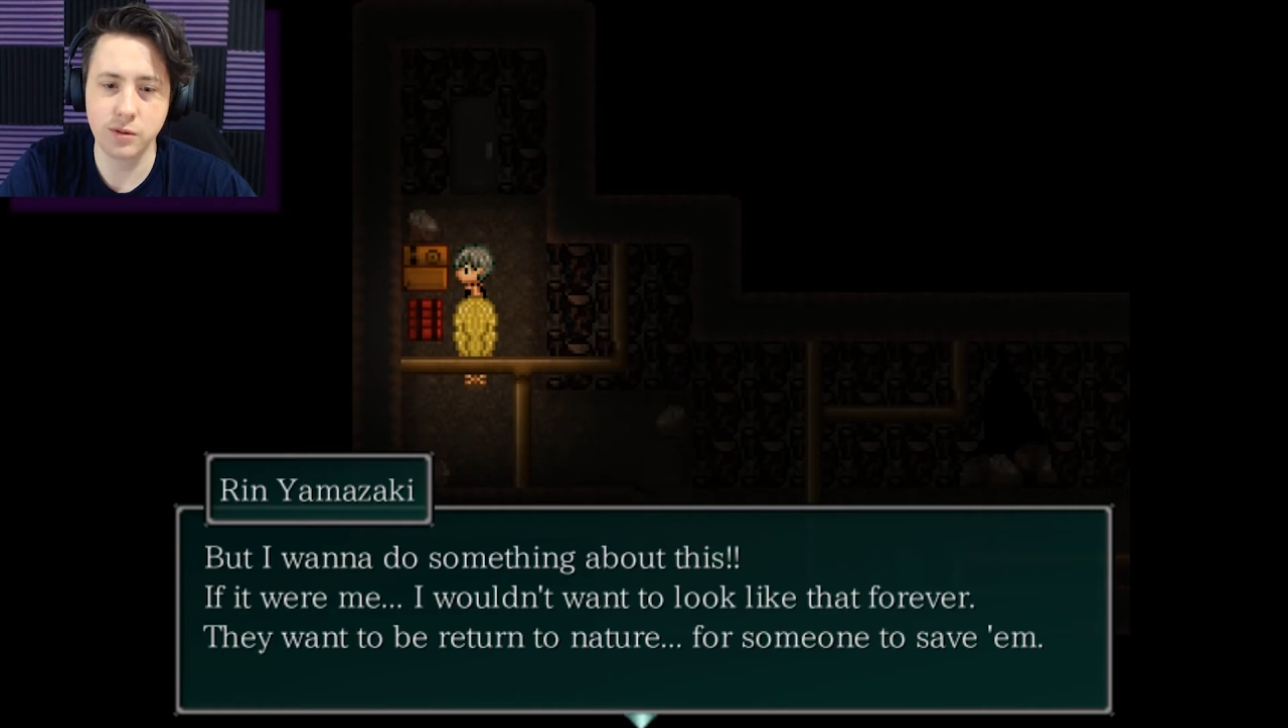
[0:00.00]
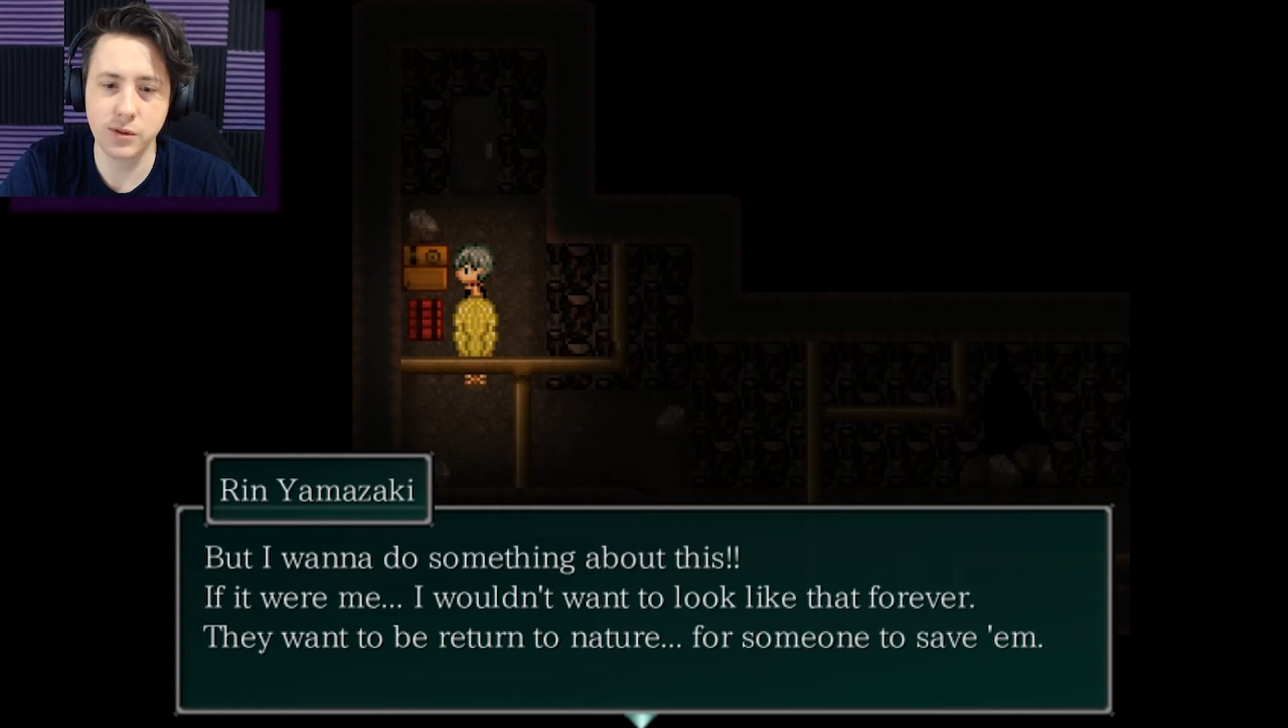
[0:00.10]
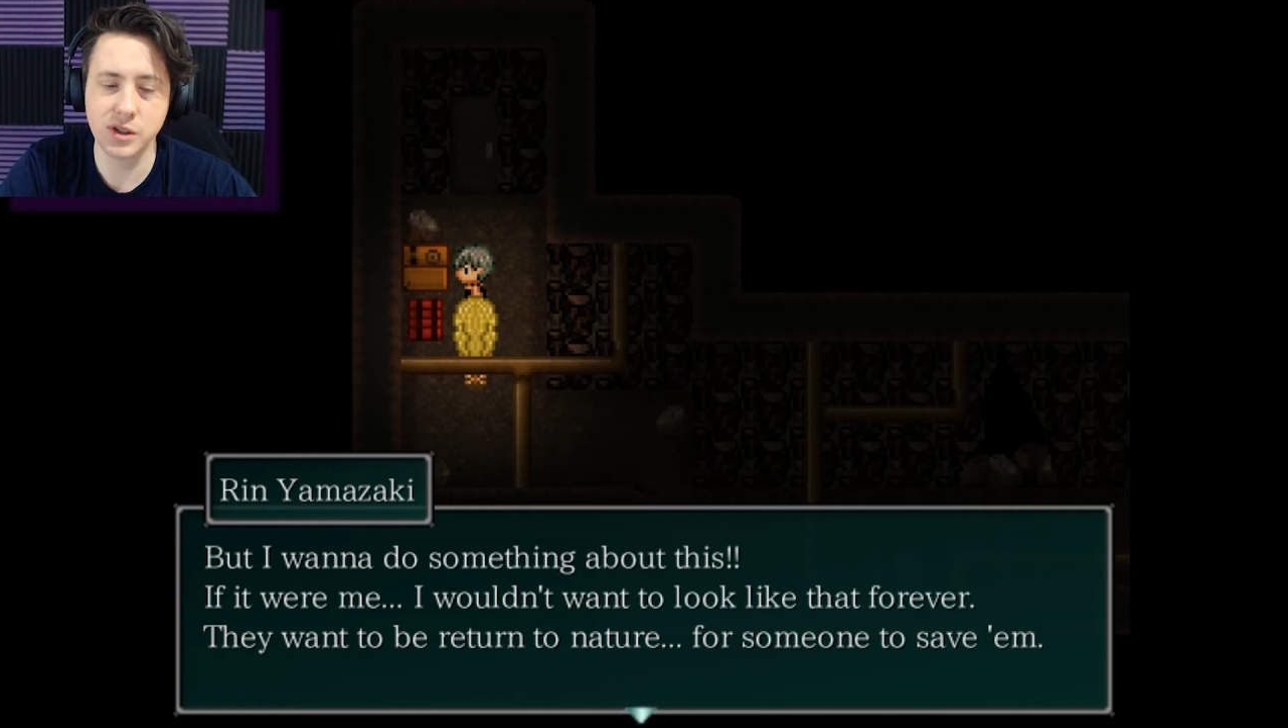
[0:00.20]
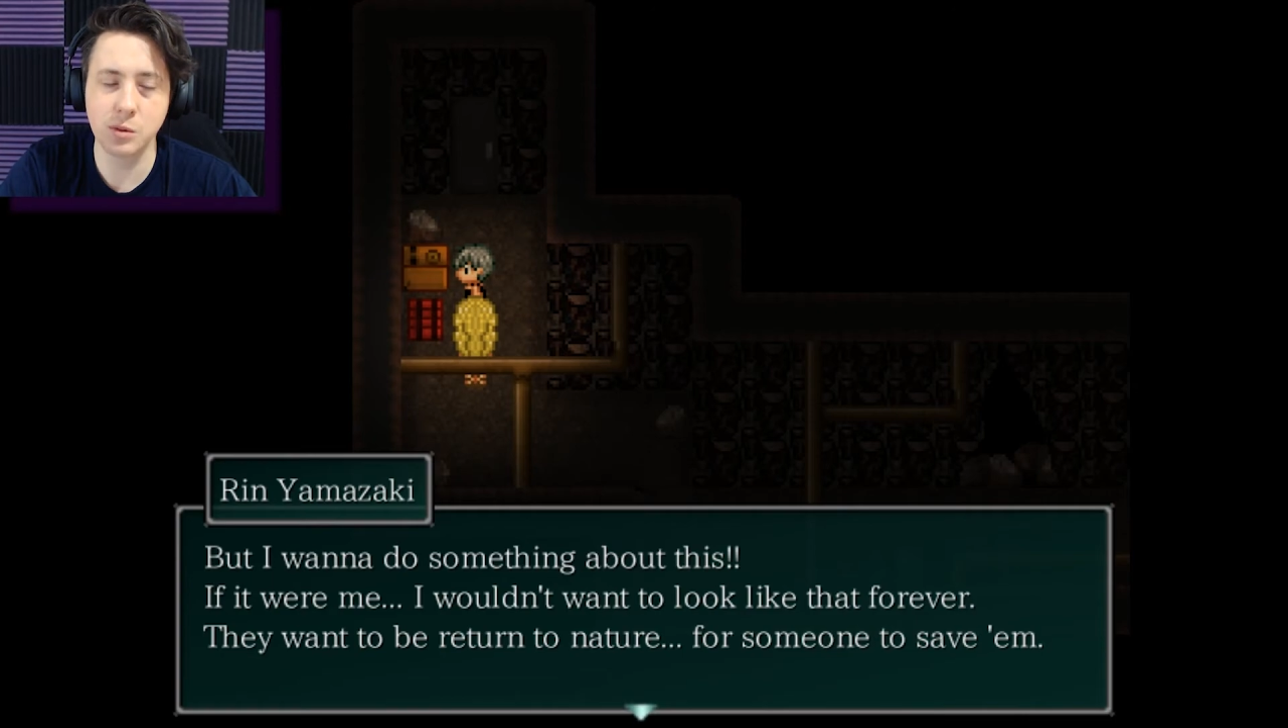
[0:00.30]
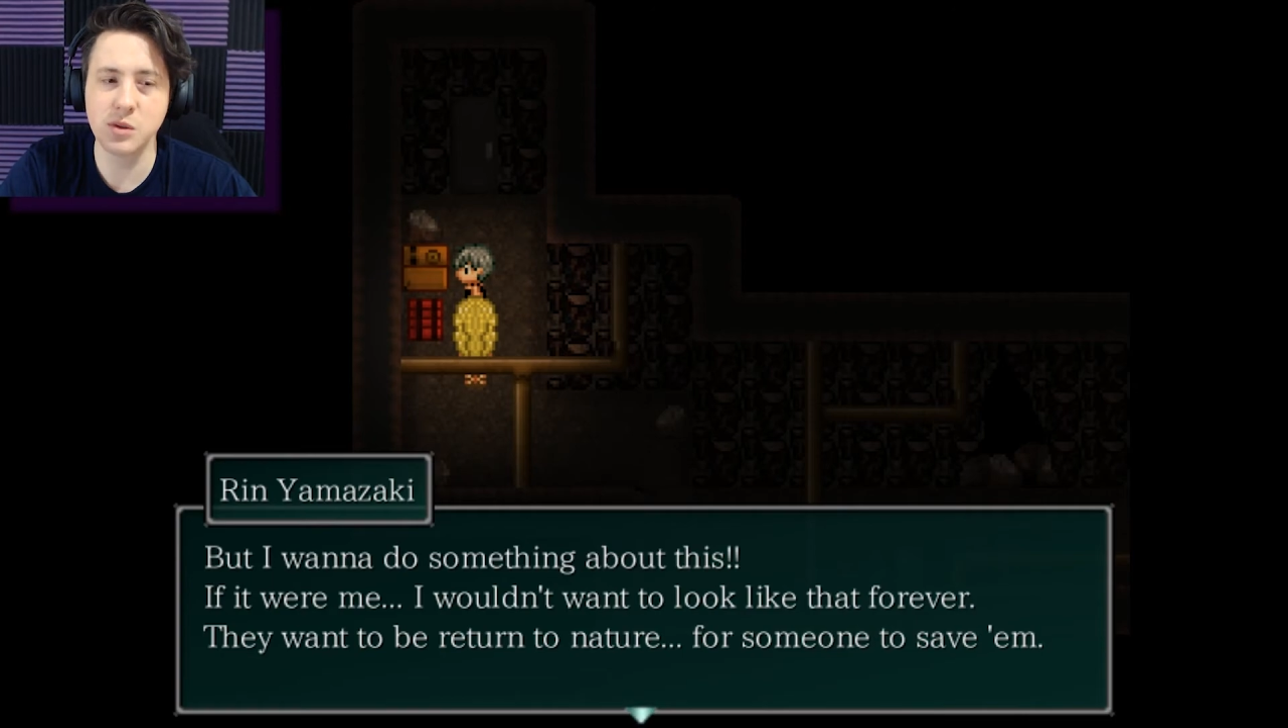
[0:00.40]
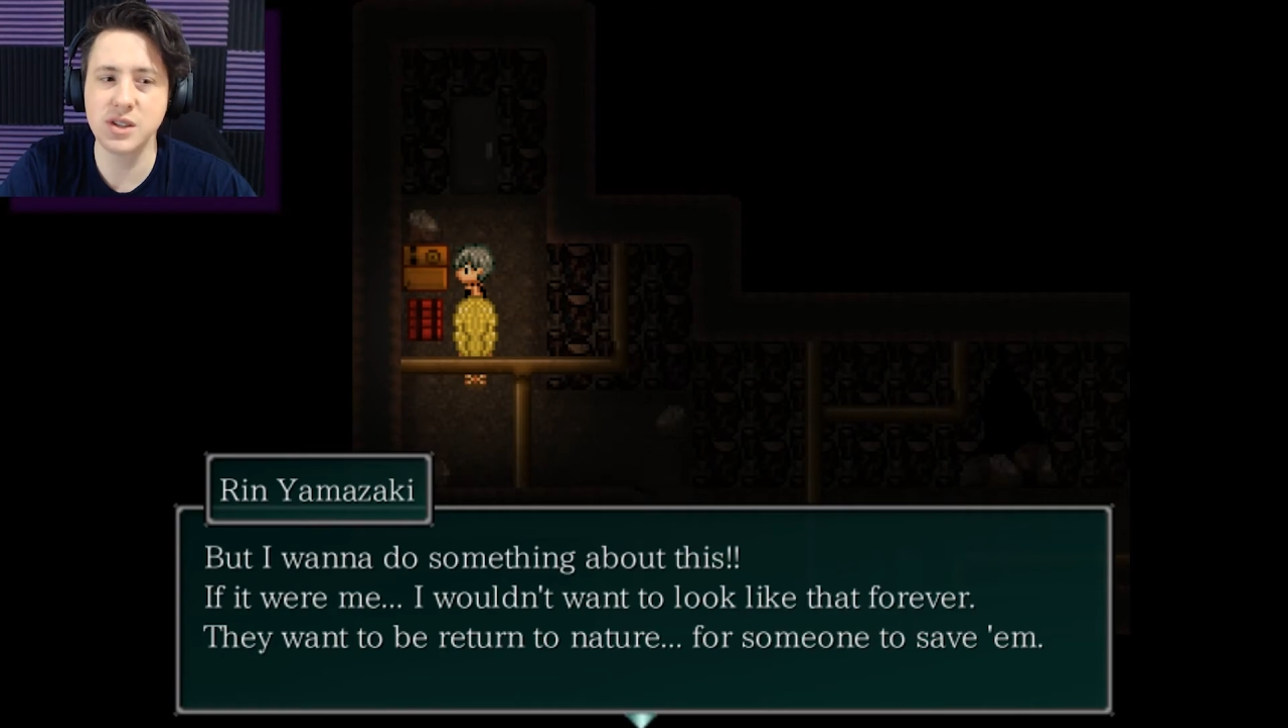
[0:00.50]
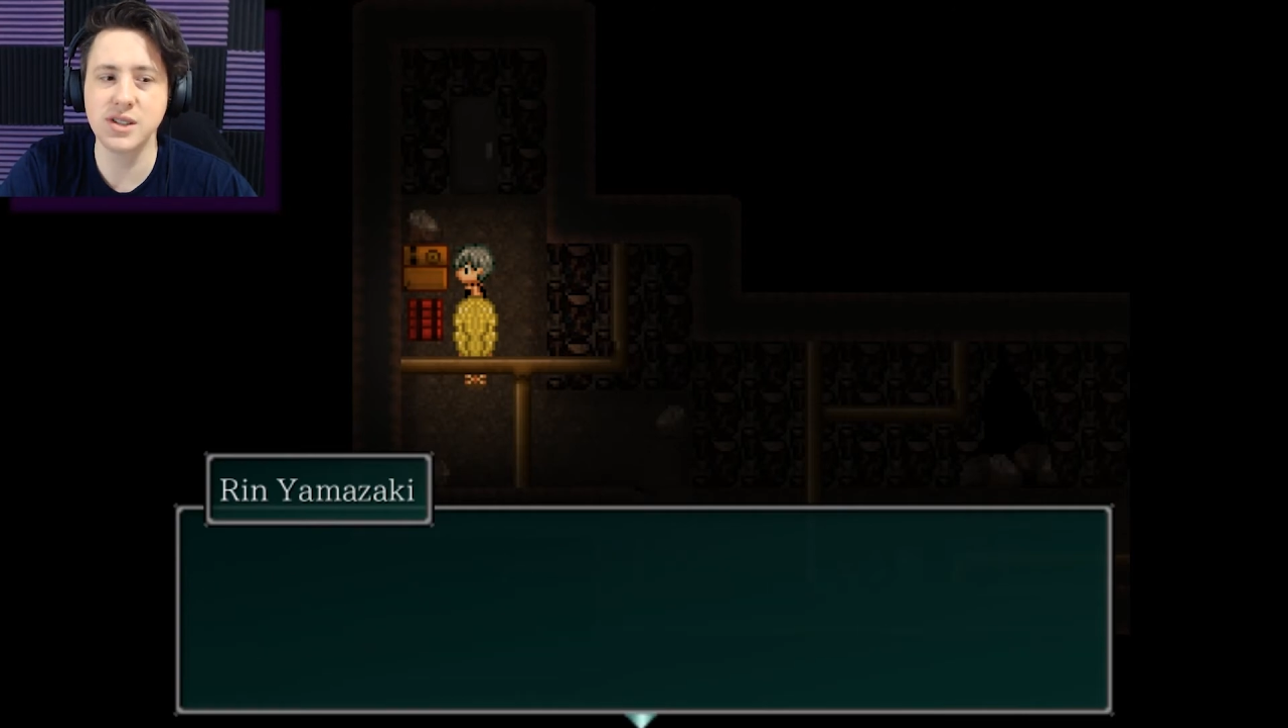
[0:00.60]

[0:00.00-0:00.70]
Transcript: for someone to